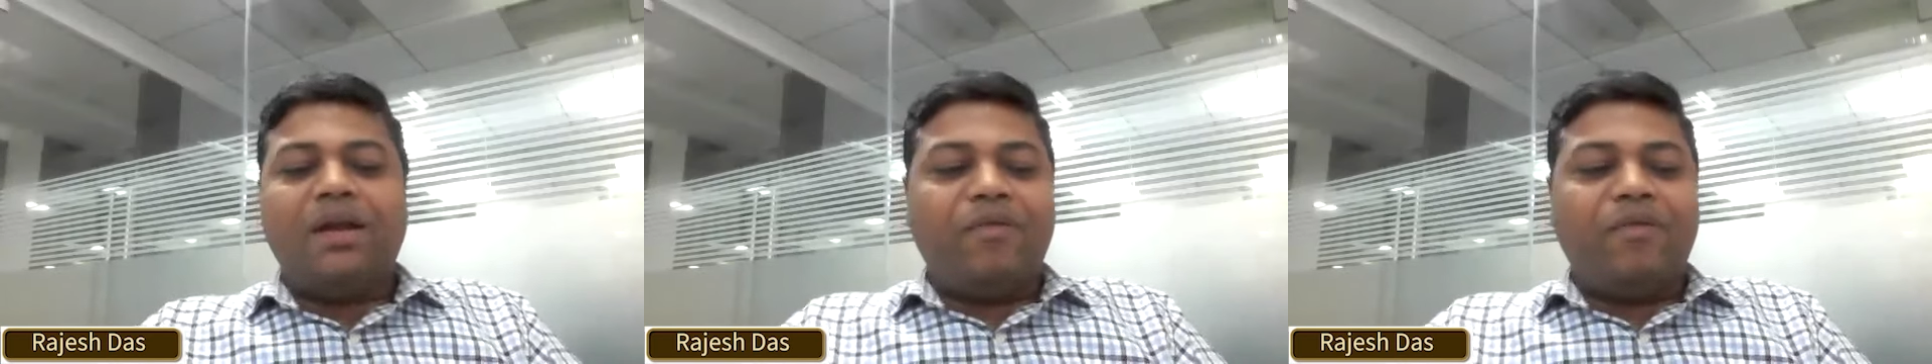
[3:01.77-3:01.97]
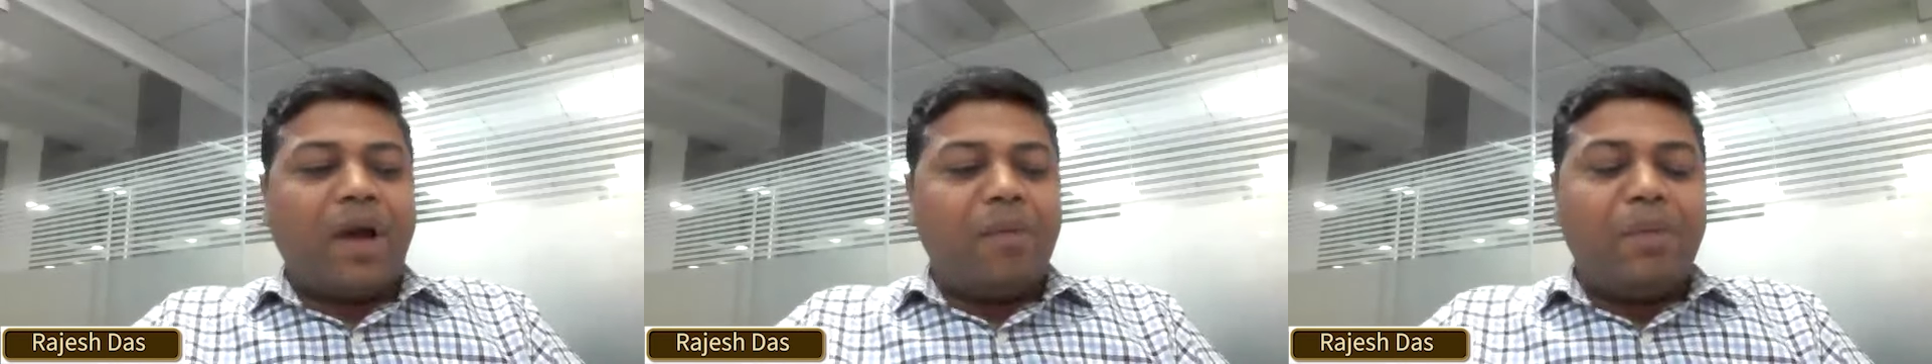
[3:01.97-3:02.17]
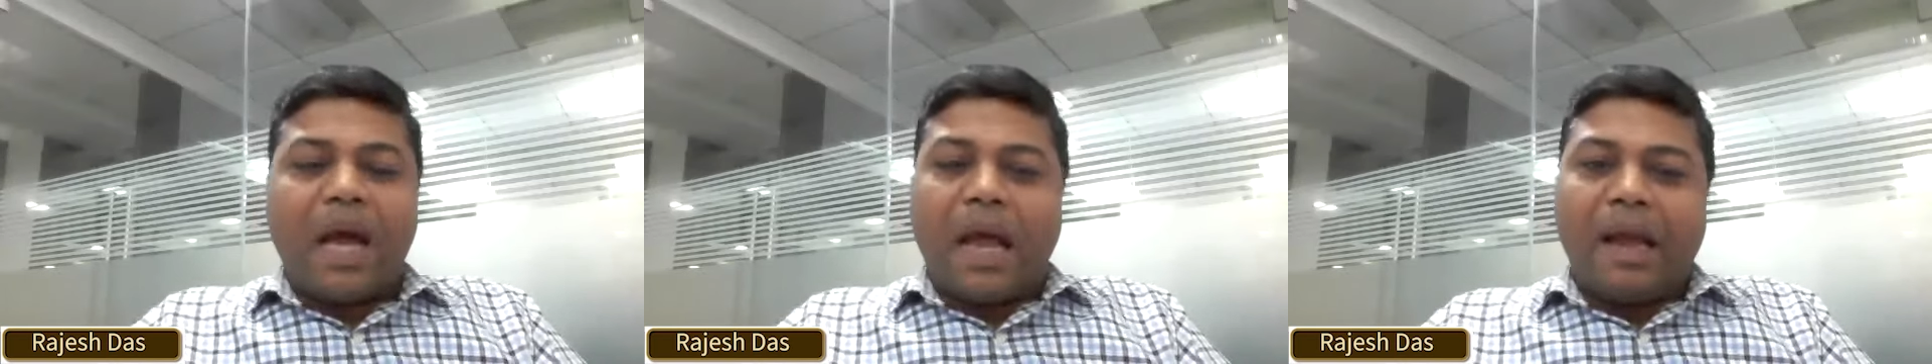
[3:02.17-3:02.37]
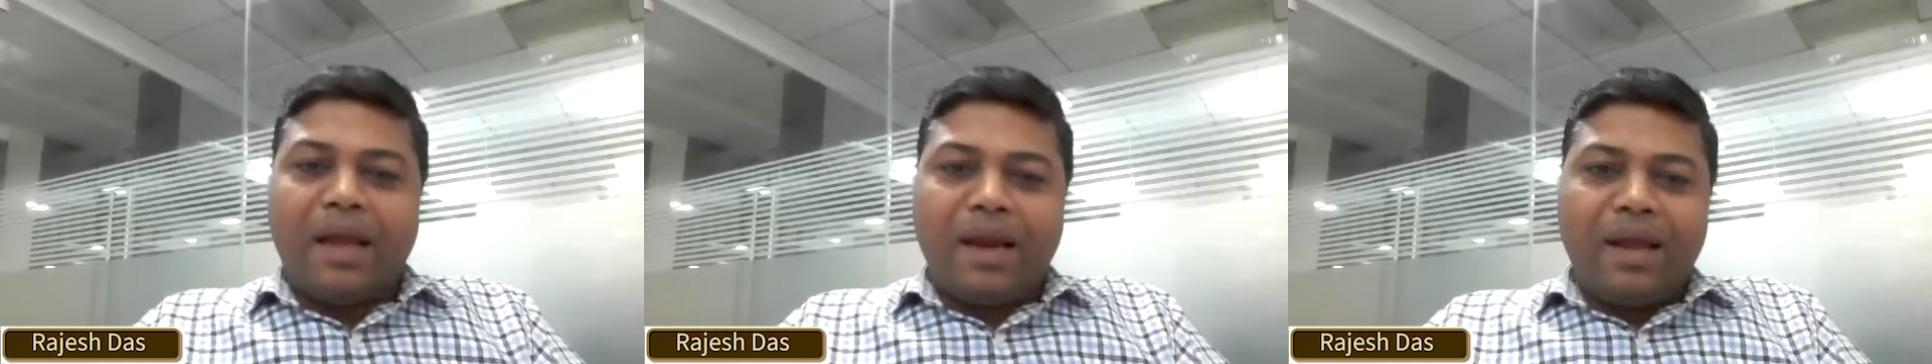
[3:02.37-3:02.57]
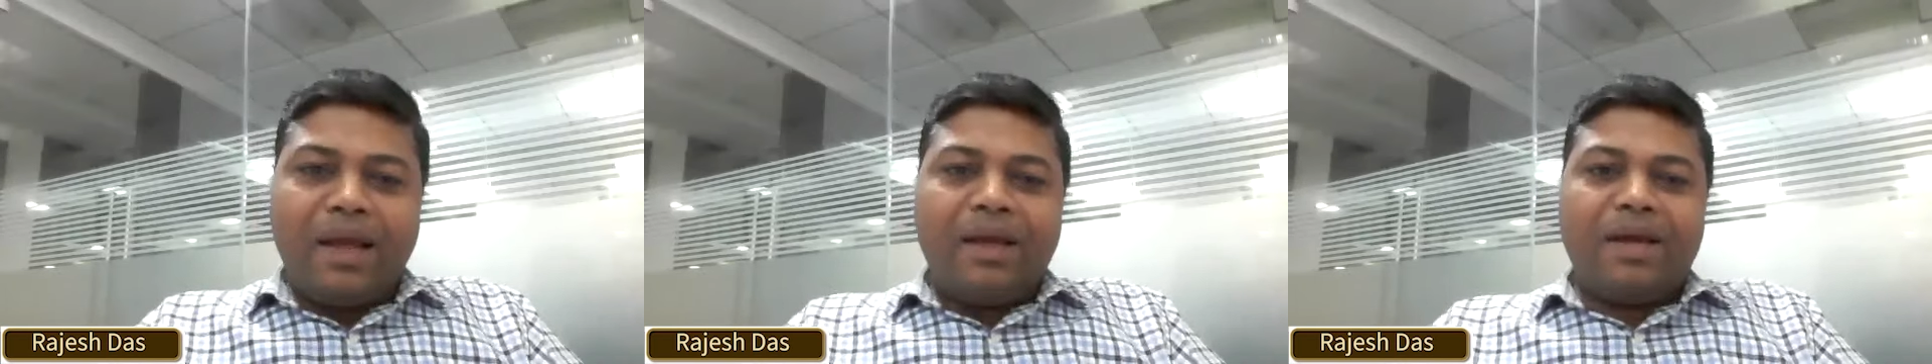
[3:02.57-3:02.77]
if I'm
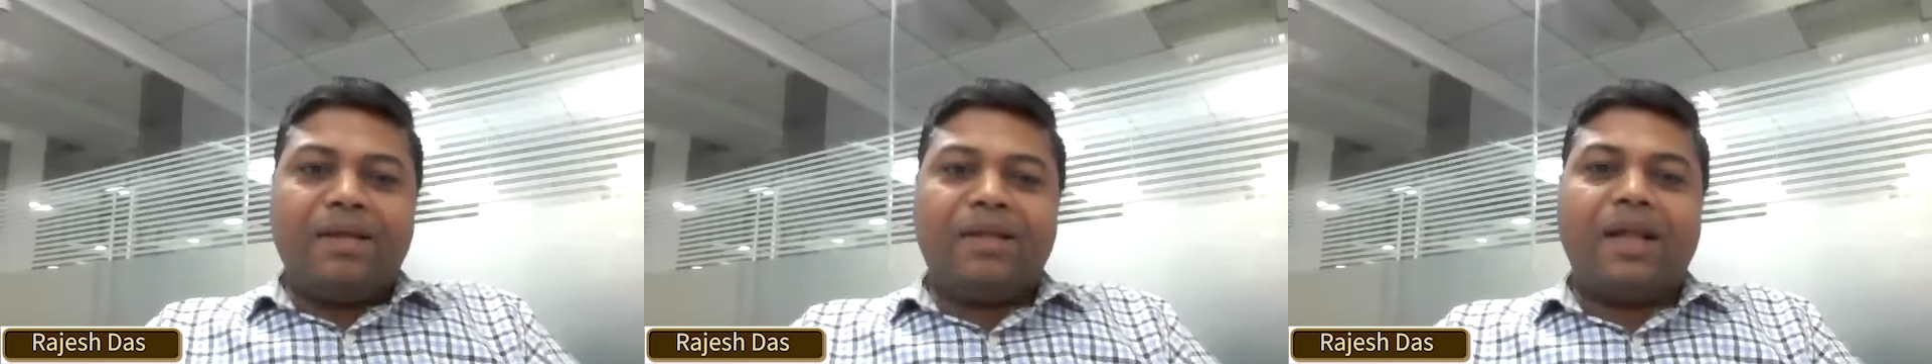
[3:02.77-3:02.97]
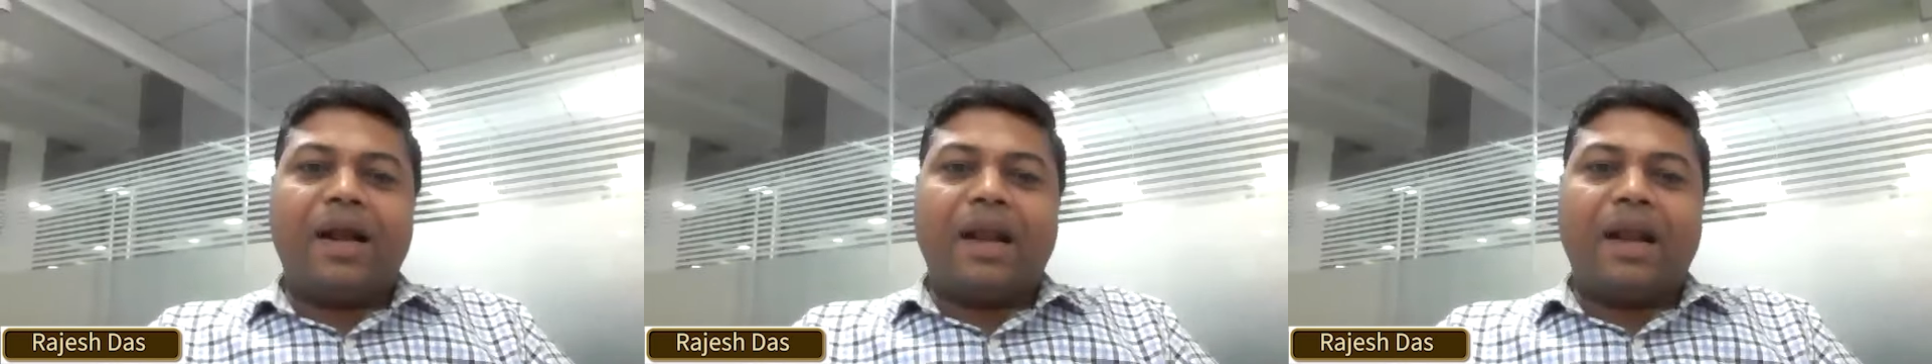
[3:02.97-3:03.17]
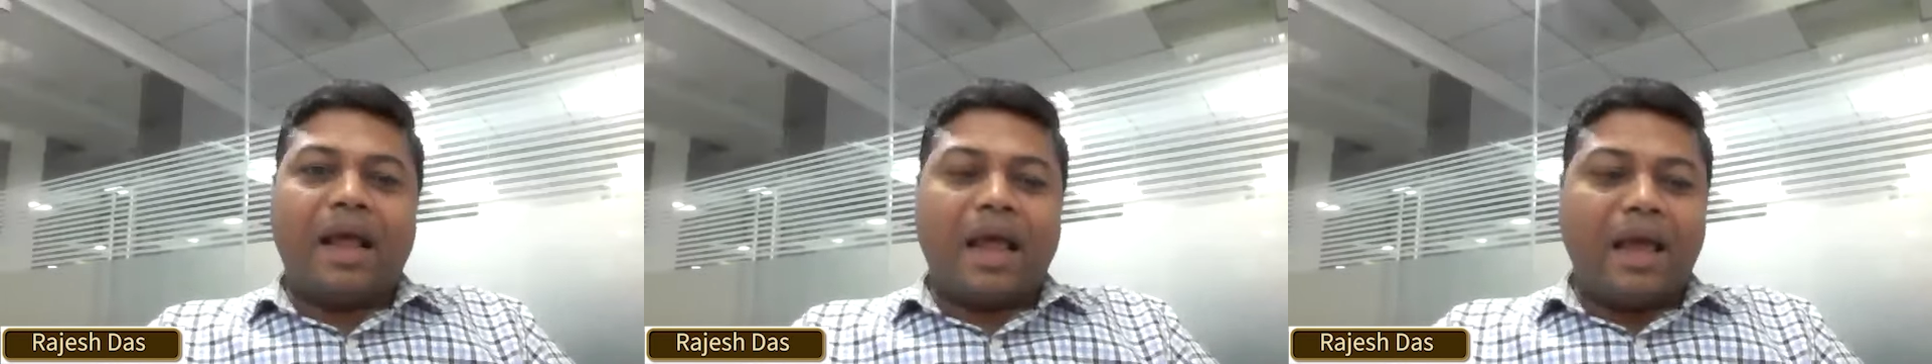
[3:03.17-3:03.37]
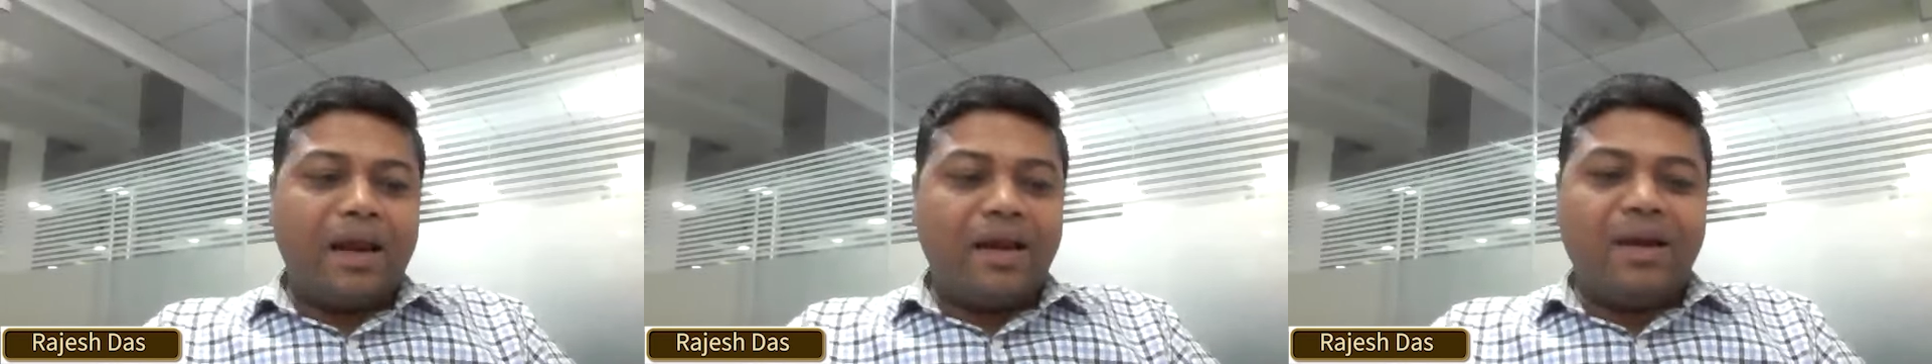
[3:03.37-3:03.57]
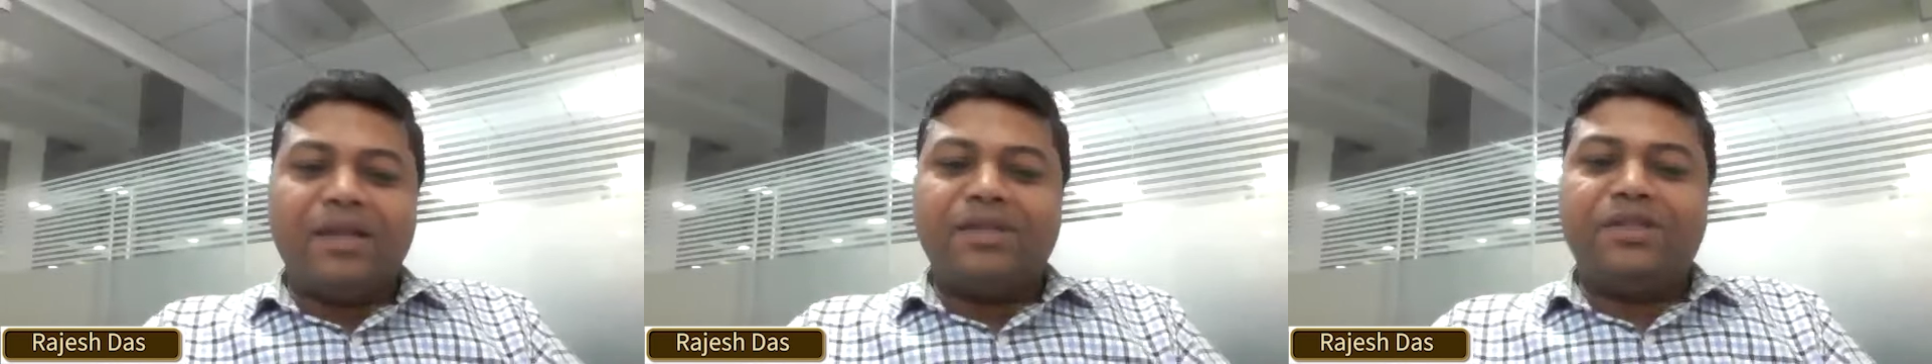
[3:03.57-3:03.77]
angry, that
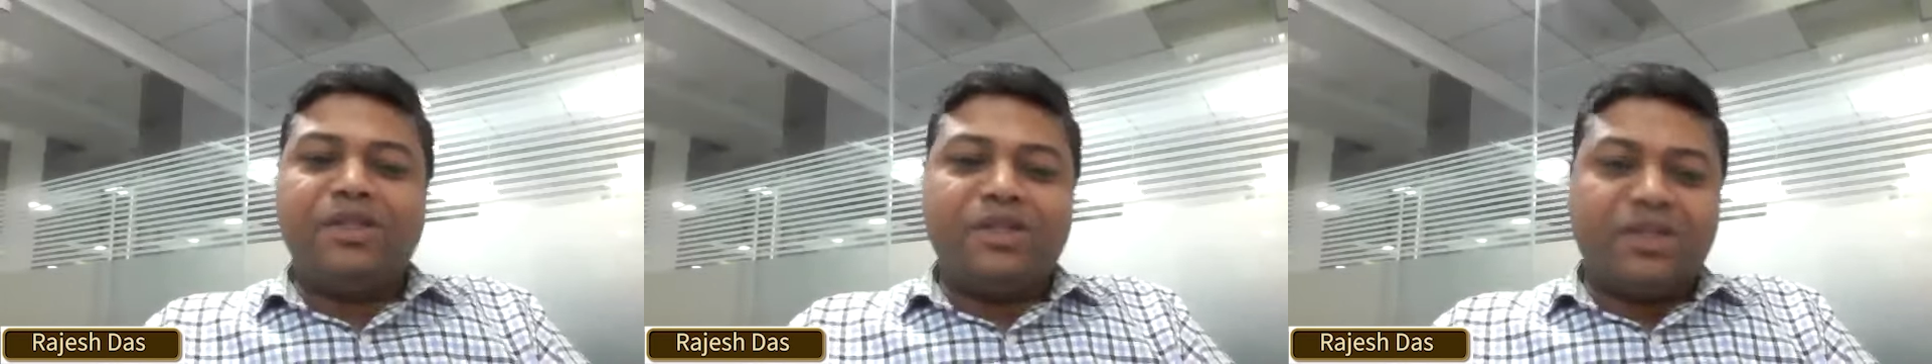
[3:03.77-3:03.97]
angriness